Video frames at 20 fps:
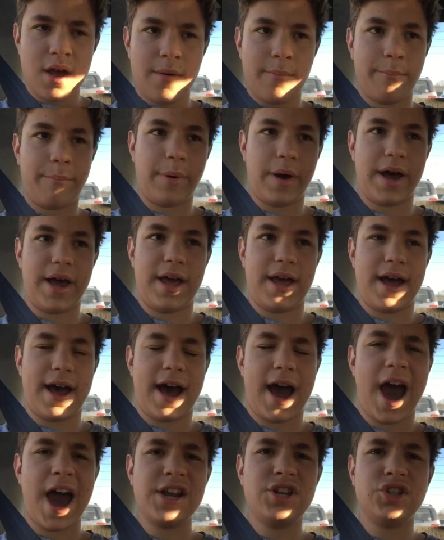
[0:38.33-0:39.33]
But
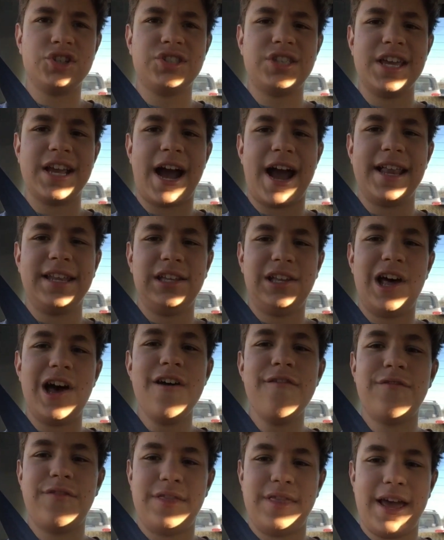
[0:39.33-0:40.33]
I just think I
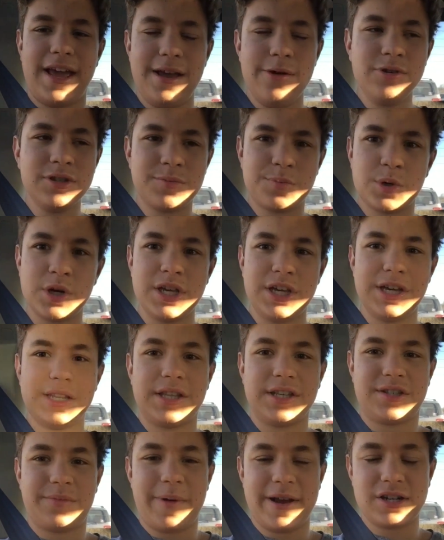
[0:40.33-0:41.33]
love it was pretty good.
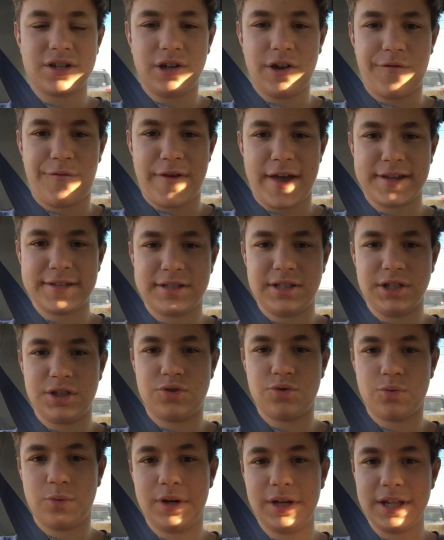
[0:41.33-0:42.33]
The special effects looked
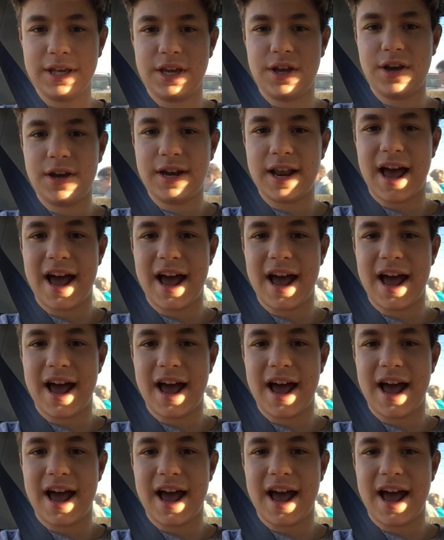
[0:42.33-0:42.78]
really good.